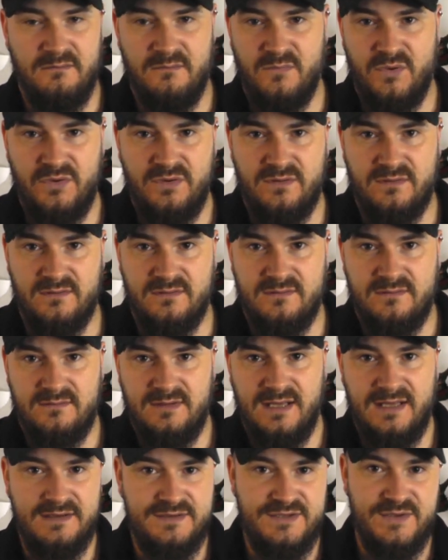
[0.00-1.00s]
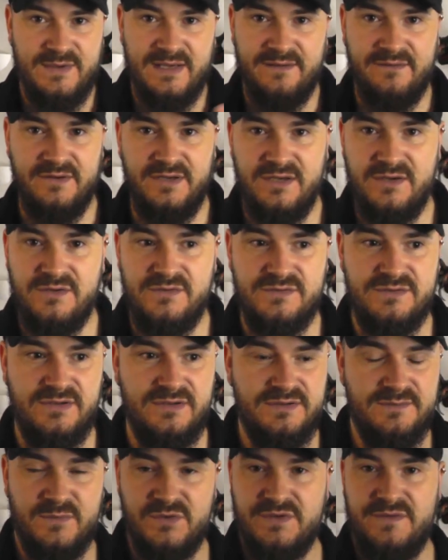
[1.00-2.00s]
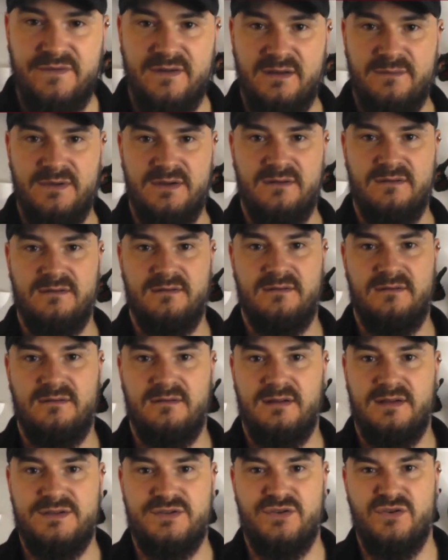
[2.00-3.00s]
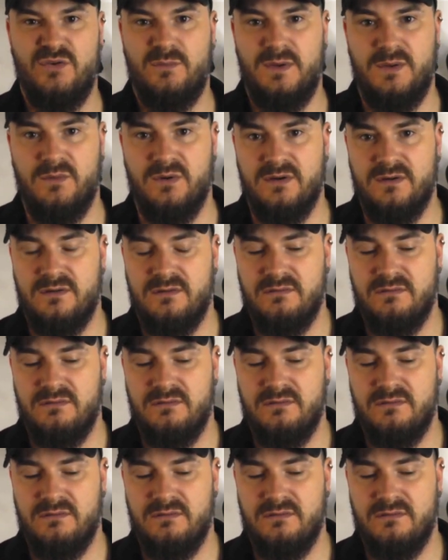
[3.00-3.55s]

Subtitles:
model, and you haven't used as much filament as you normally would.